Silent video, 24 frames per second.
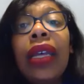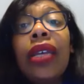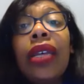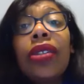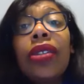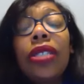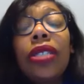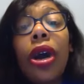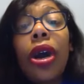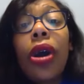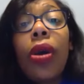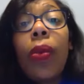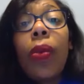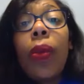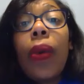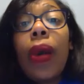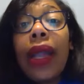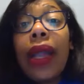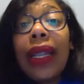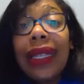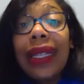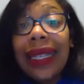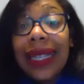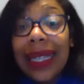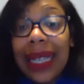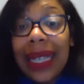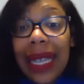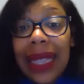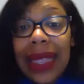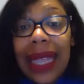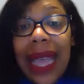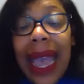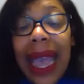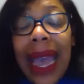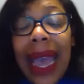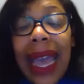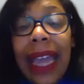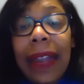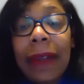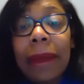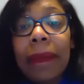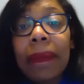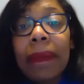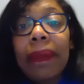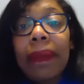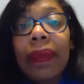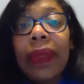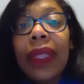So look at that
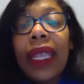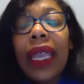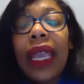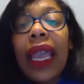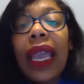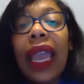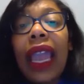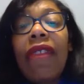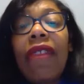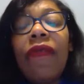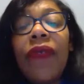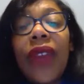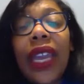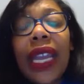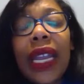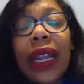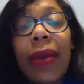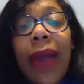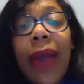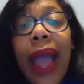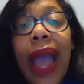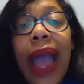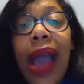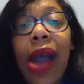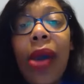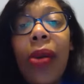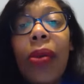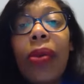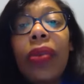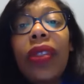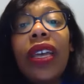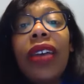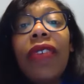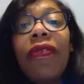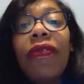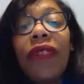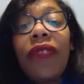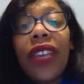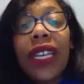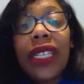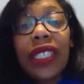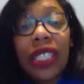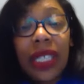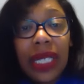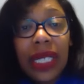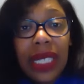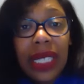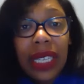and figure out the
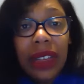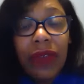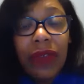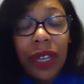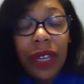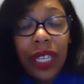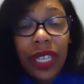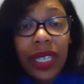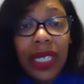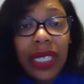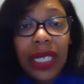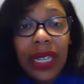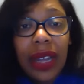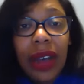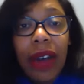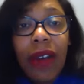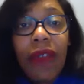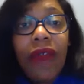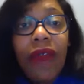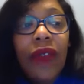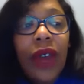efficiency for yourself.